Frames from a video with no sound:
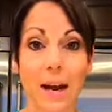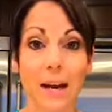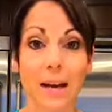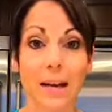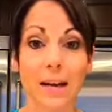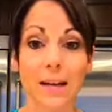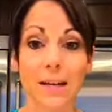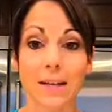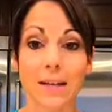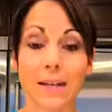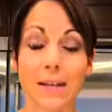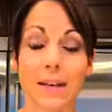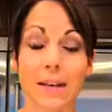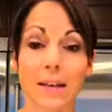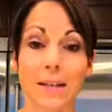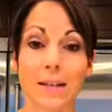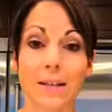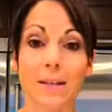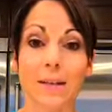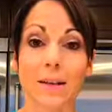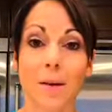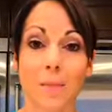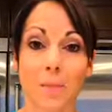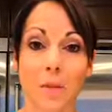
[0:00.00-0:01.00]
and it
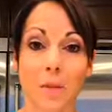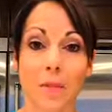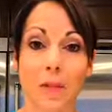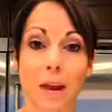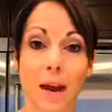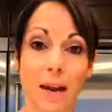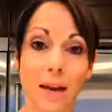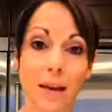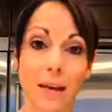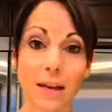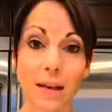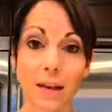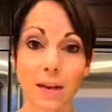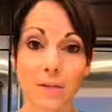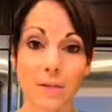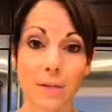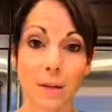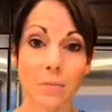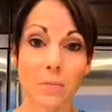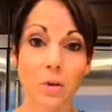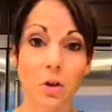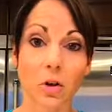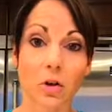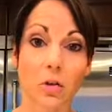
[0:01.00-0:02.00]
is something that I can give
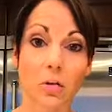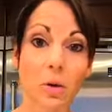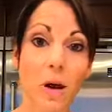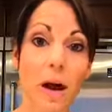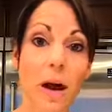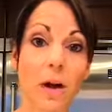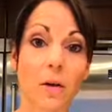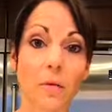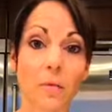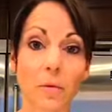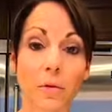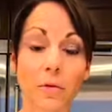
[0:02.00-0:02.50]
them year round